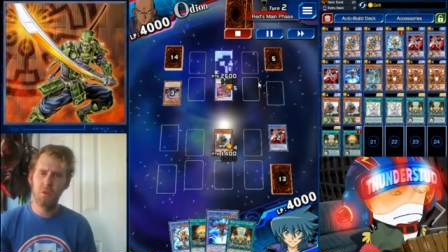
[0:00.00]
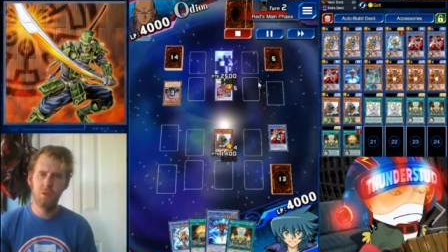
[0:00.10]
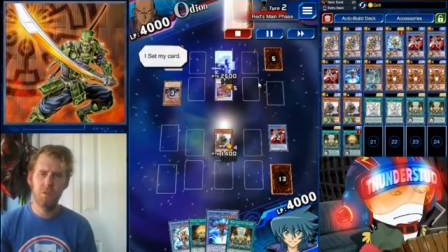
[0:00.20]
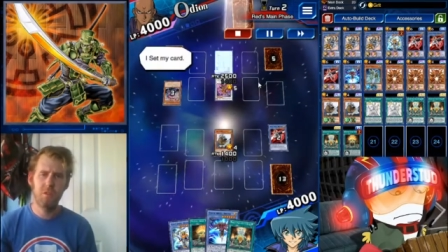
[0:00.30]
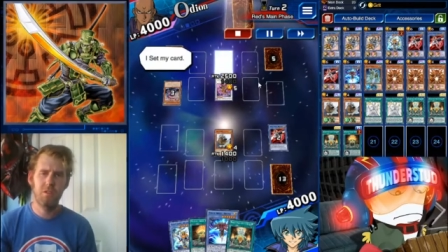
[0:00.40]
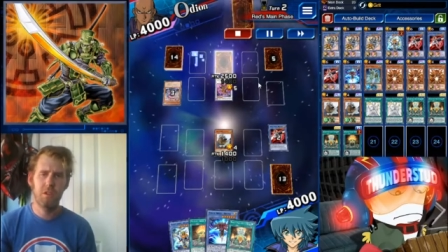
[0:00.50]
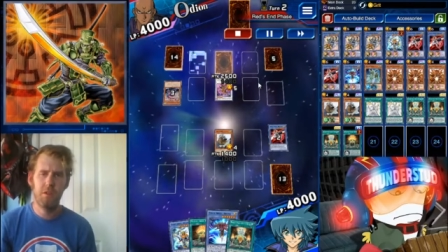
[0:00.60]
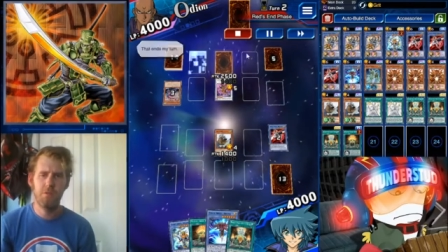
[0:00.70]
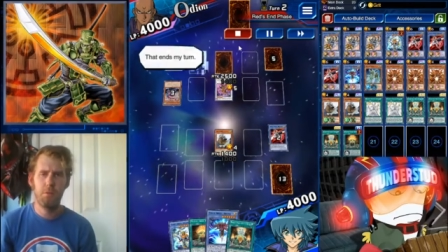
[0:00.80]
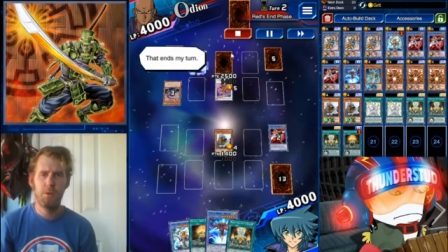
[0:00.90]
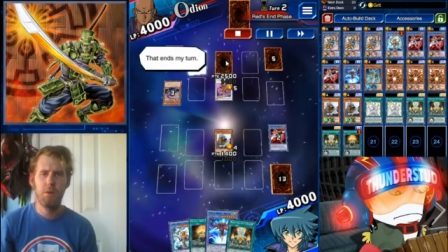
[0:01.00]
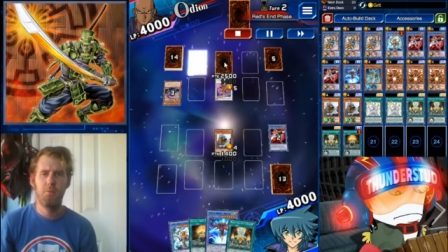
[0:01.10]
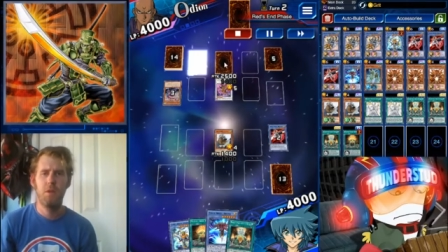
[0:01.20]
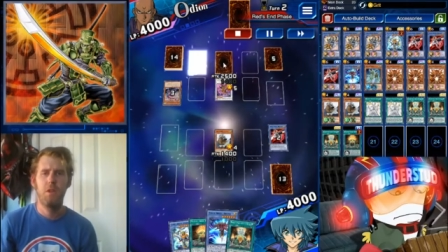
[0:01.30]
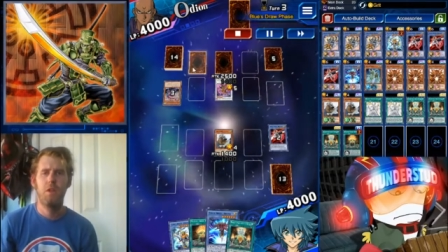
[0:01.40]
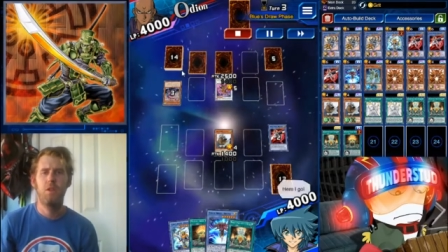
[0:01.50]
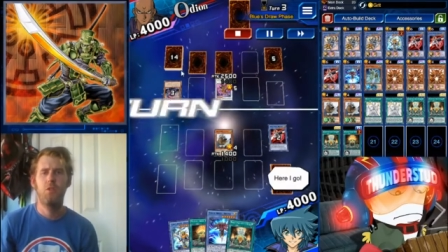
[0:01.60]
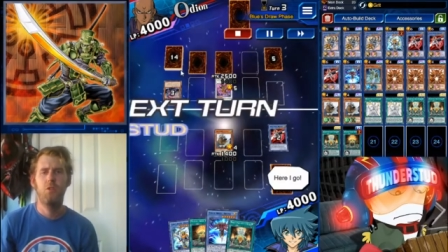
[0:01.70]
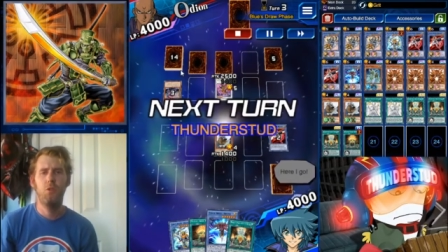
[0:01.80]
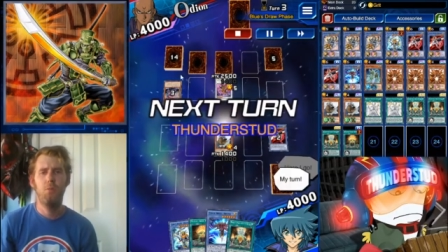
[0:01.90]
or just to level him up.
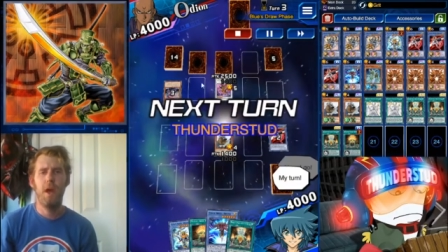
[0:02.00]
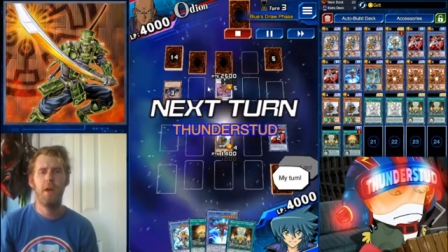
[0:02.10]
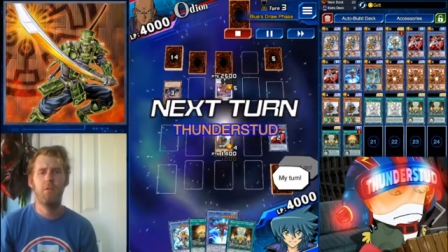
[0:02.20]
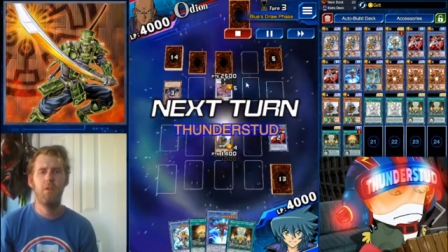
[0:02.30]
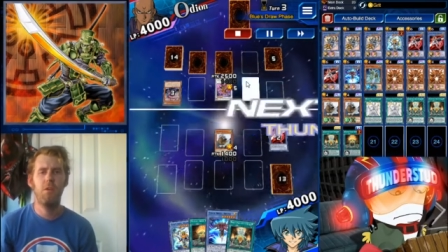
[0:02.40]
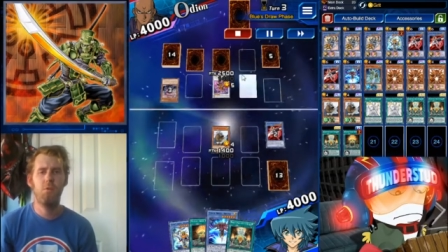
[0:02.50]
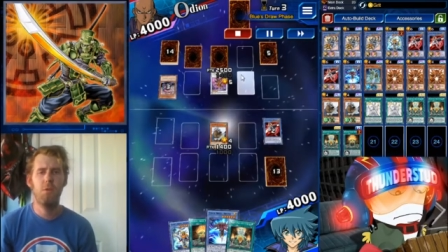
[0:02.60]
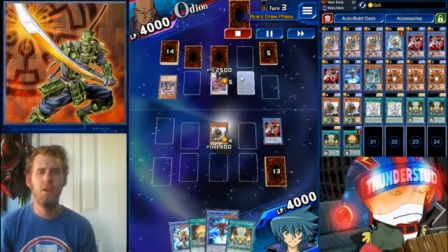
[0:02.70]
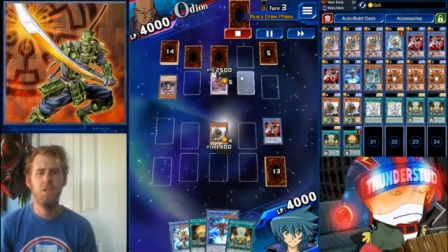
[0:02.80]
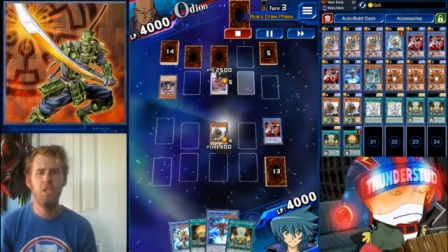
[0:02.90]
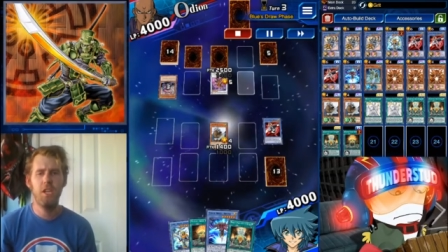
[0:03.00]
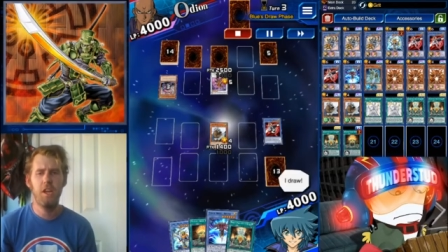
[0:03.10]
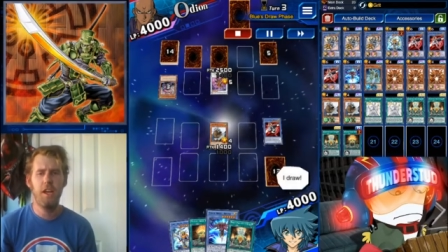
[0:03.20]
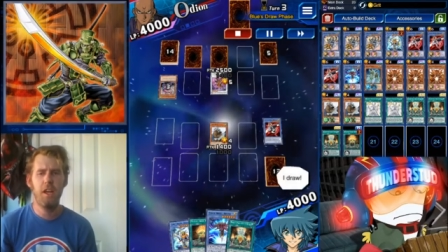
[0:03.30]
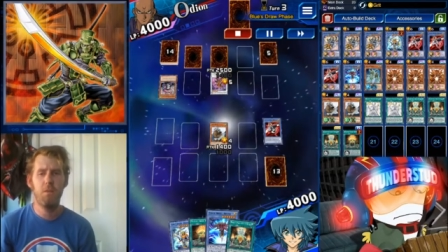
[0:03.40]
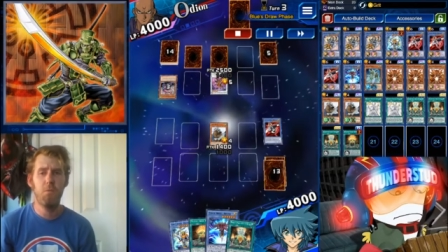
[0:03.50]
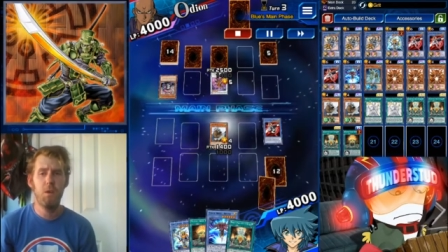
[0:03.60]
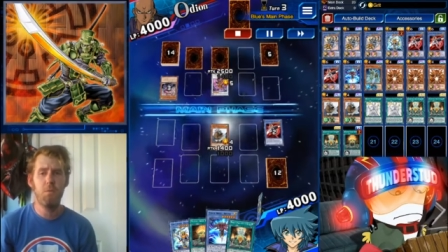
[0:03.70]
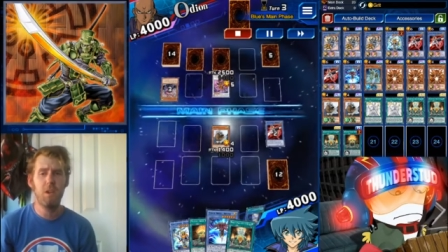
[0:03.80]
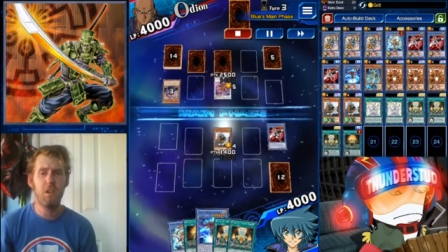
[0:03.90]
Two back row, one Shien.
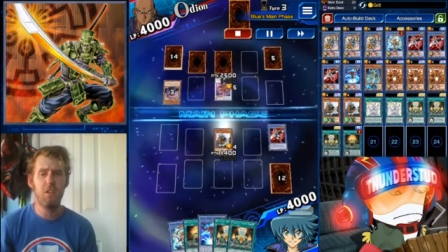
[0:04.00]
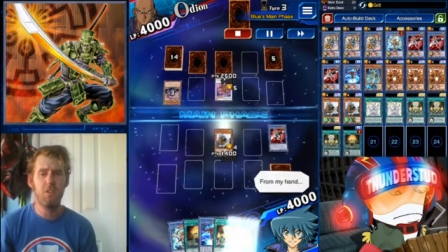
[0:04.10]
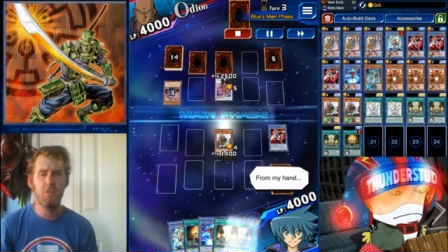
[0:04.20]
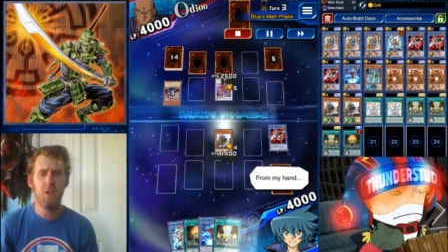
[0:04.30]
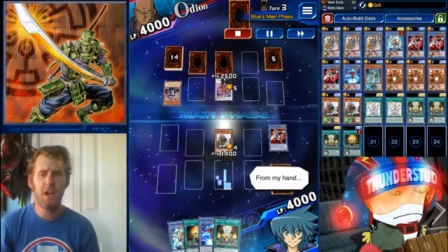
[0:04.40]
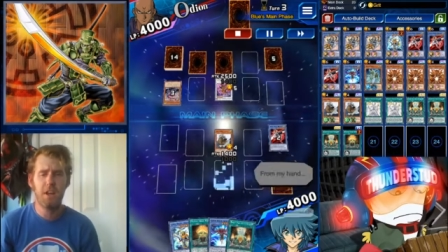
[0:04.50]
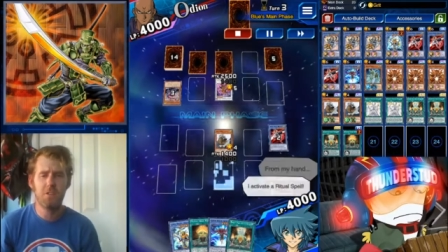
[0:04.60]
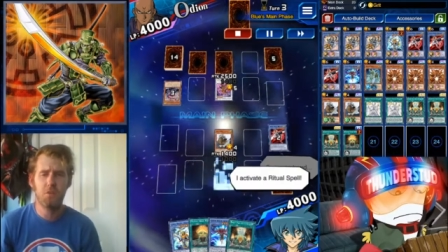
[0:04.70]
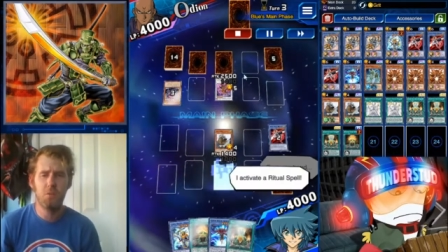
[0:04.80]
What are we gonna do, guys?